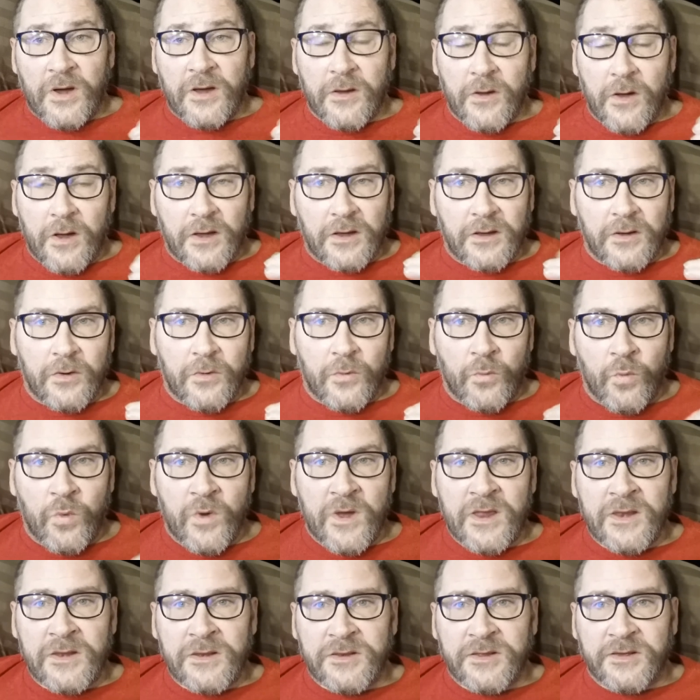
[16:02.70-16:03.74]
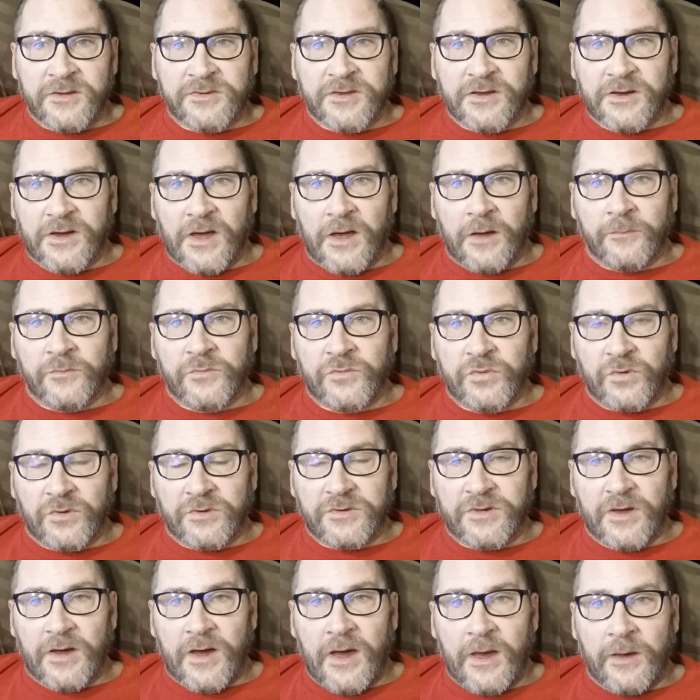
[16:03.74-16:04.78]
But when does it come to a
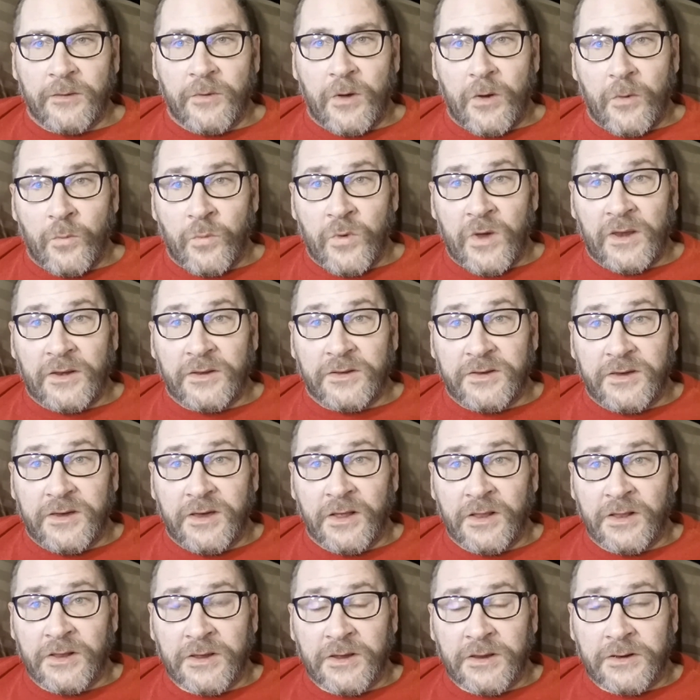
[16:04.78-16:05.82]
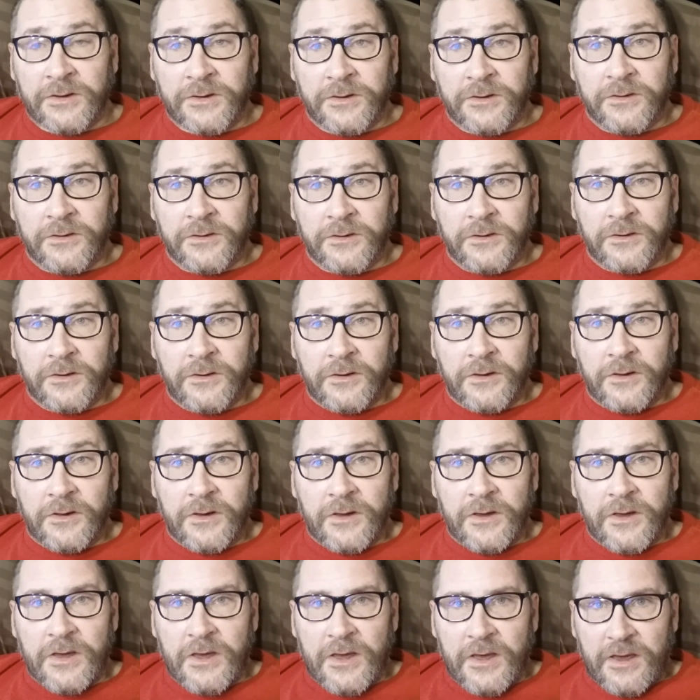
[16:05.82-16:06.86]
time when killing
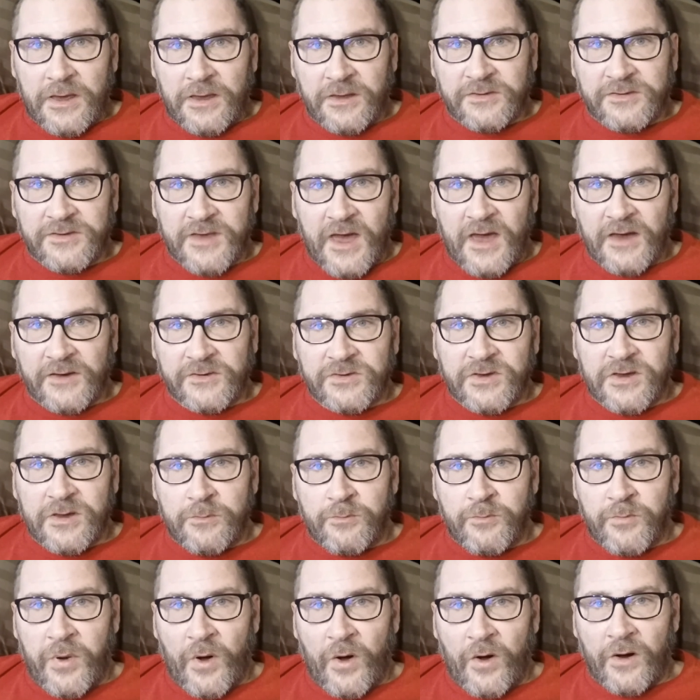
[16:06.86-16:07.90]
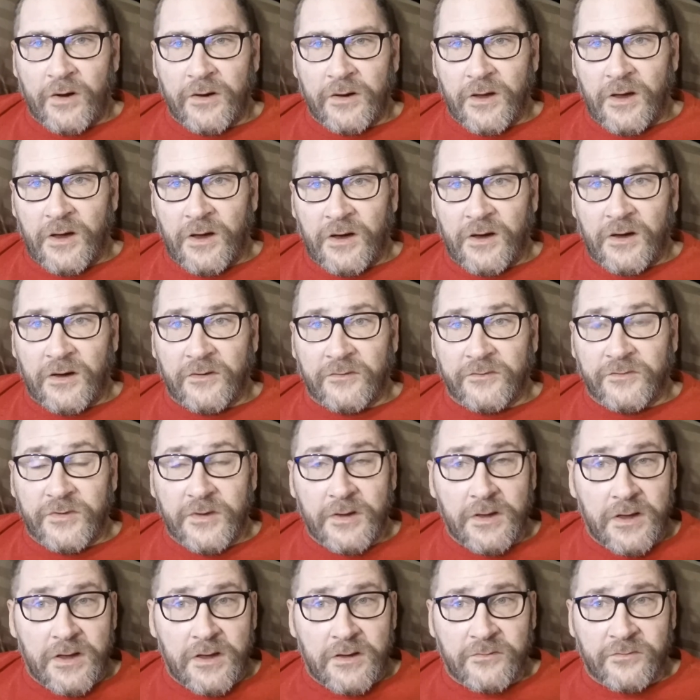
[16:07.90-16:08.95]
is actually part of
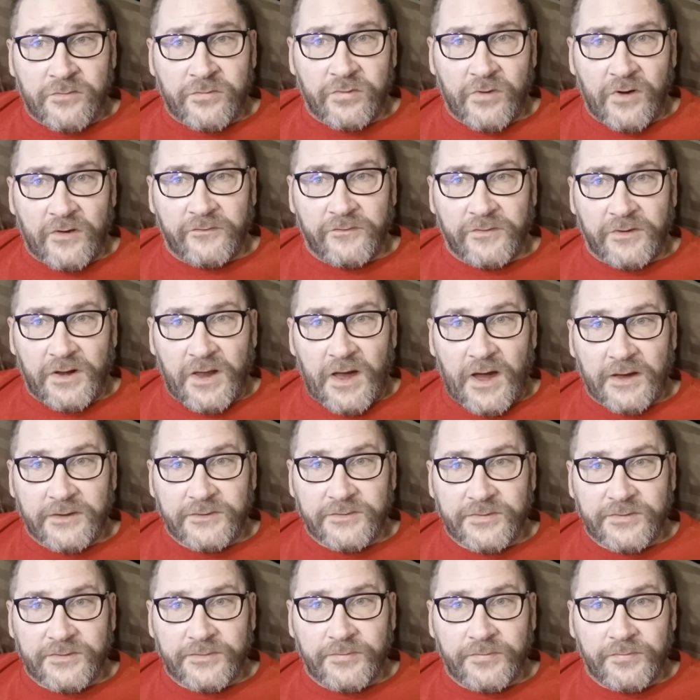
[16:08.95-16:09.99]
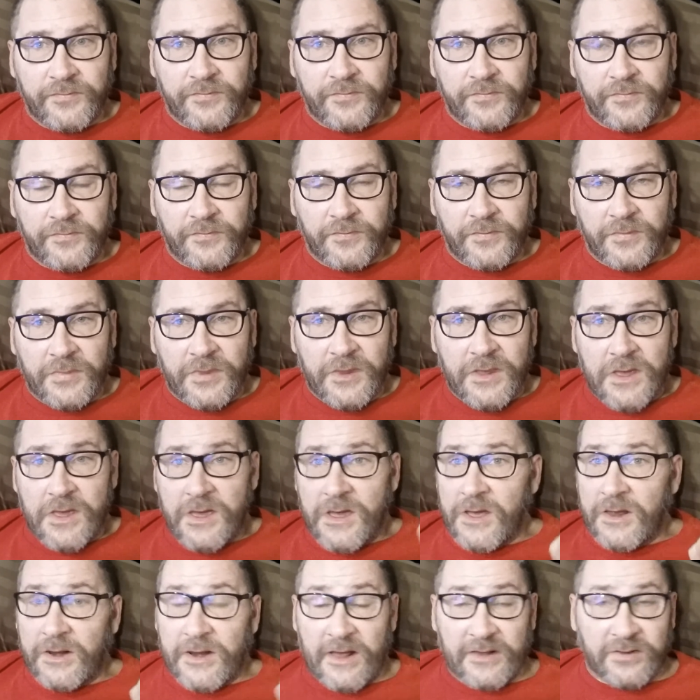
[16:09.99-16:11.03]
forever life?
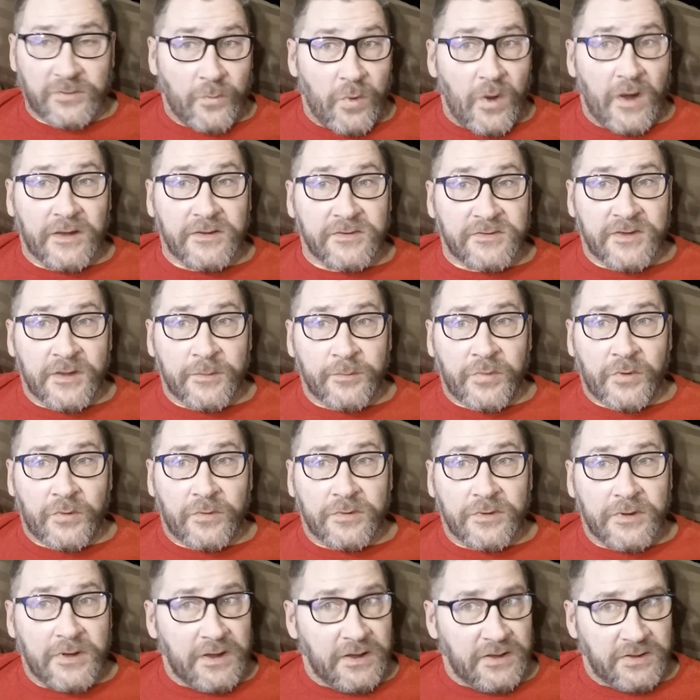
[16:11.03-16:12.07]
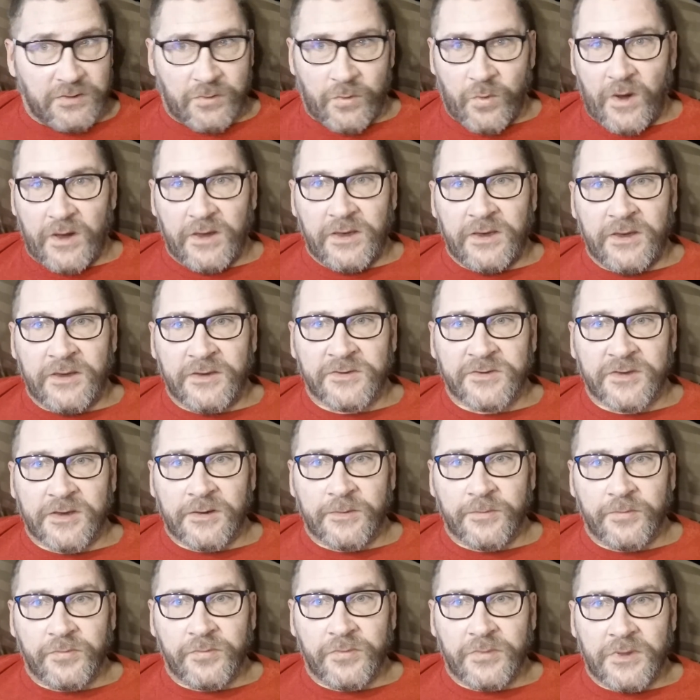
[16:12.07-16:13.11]
That's quite simple. It's quite
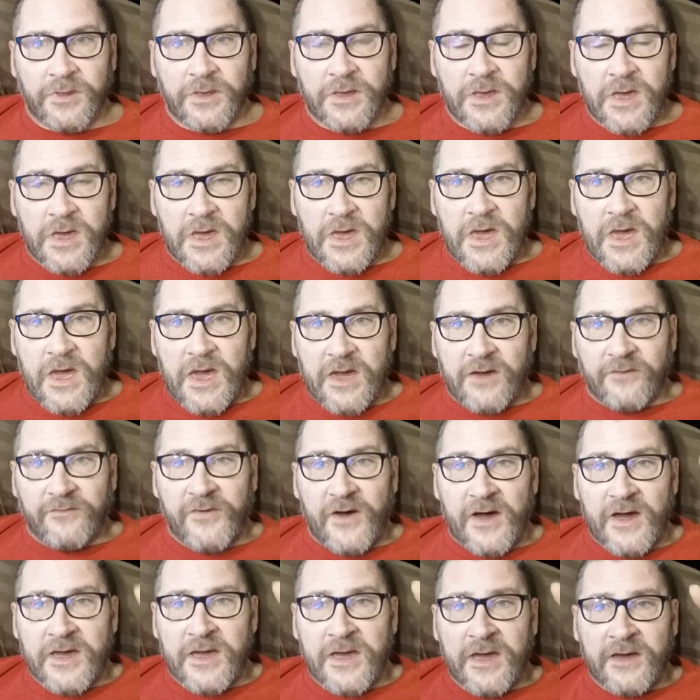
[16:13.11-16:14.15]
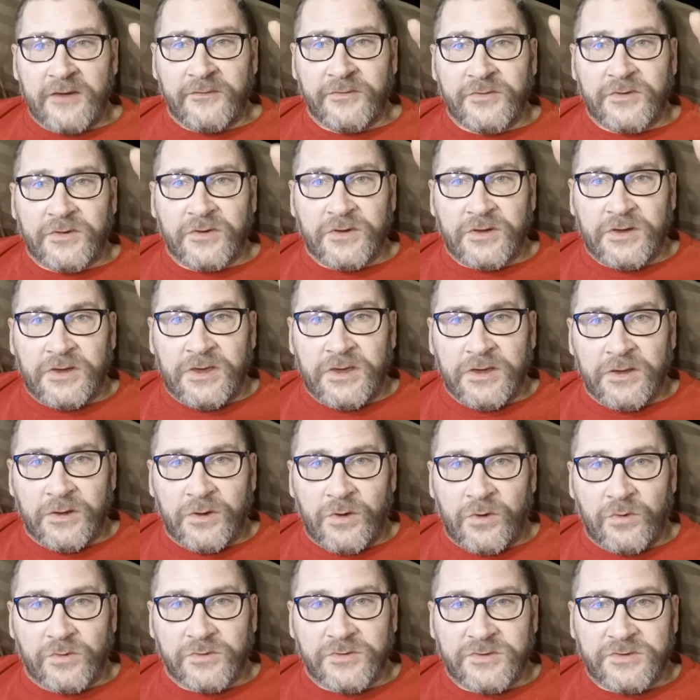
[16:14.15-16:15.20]
easy. If I have to
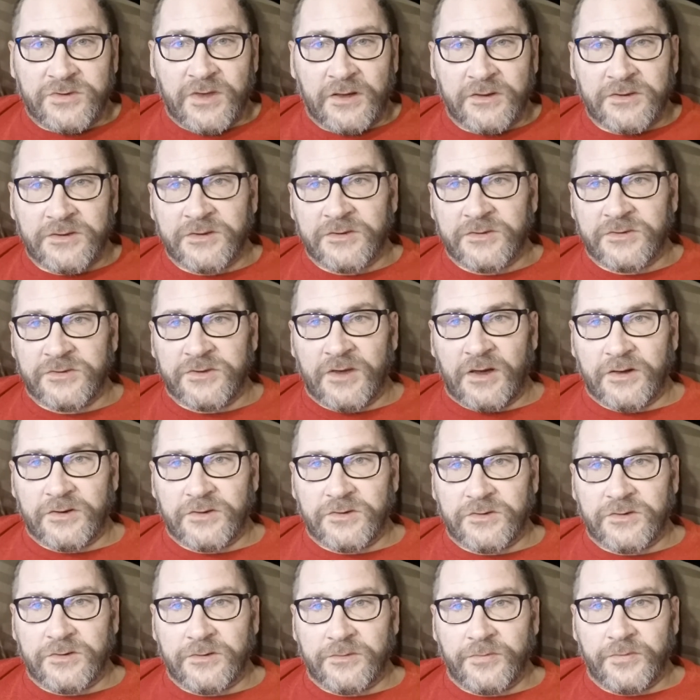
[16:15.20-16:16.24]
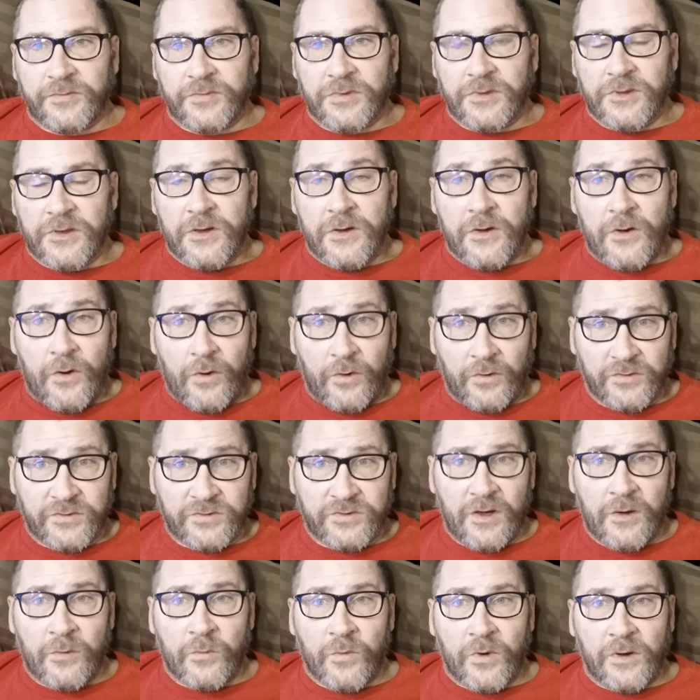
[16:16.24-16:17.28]
kill such and such or
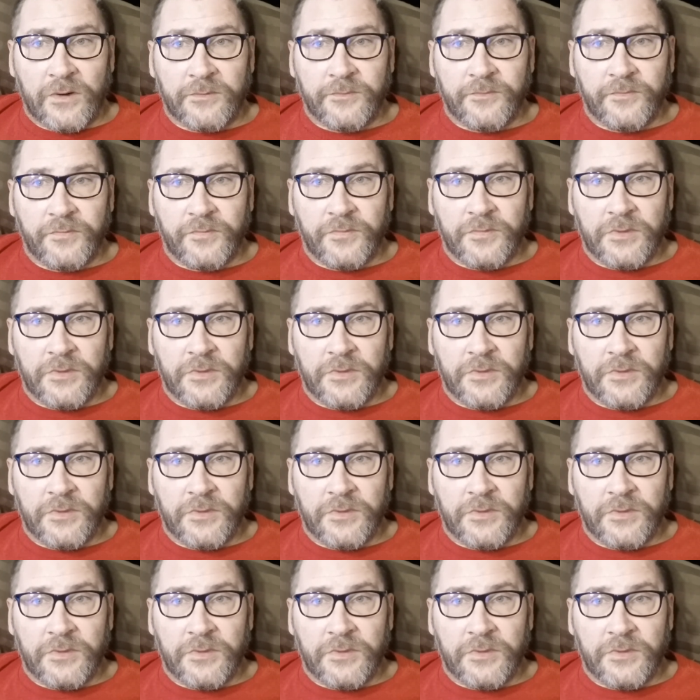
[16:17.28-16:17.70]
someone,